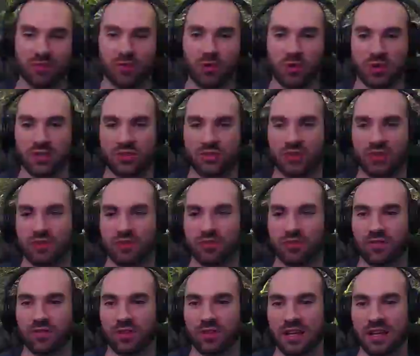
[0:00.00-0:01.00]
quit the server,
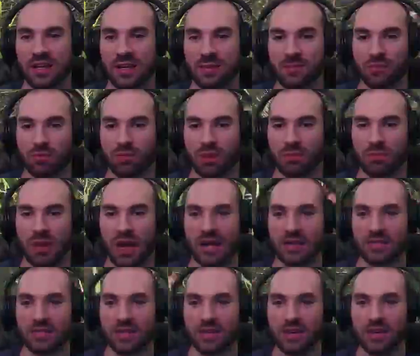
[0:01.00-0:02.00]
and I keep them for blood
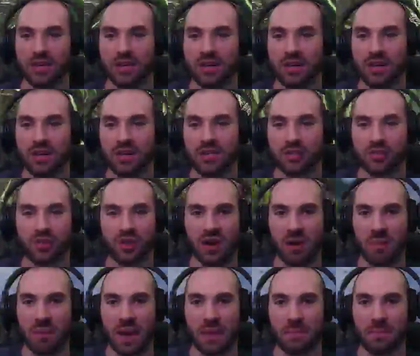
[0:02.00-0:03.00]
bags. Straight
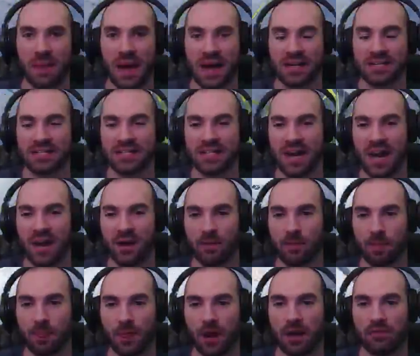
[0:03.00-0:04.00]
up Mad Max style.
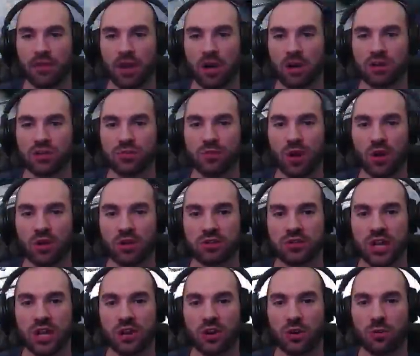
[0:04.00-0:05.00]
I've got our smaller
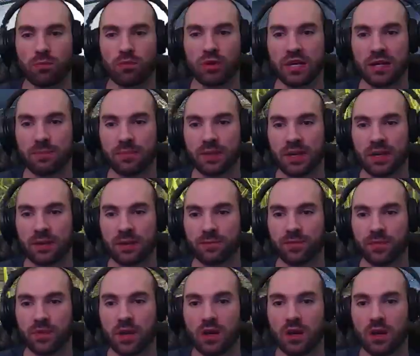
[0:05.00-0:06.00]
dino breeding pen.
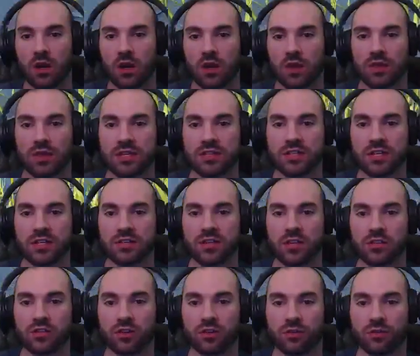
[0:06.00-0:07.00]
These
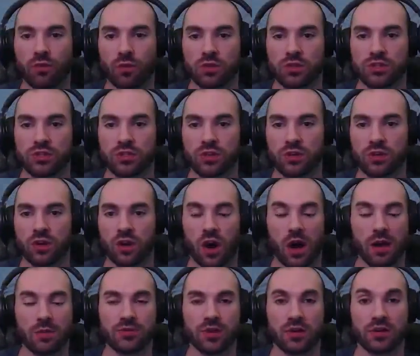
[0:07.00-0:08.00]
industrial forges, or
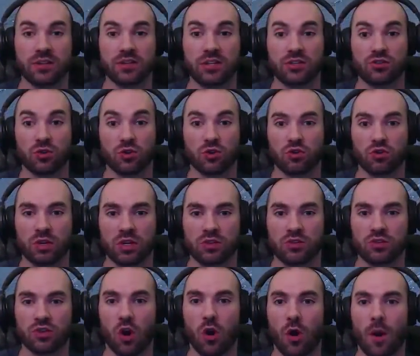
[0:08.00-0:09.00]
I'm sorry, industrial
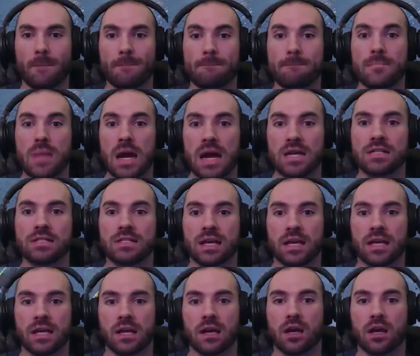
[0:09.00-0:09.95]
grills are amazing